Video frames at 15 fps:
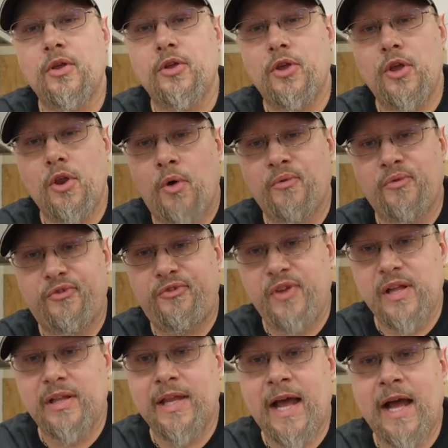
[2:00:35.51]
you don't
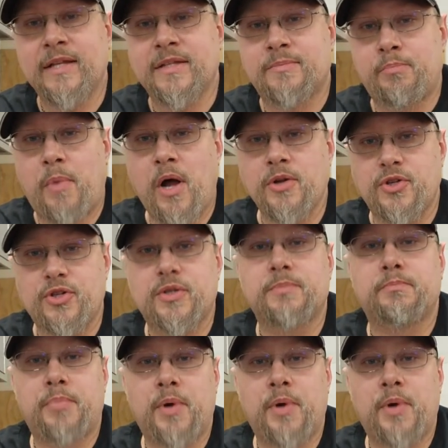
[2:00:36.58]
feel it as much,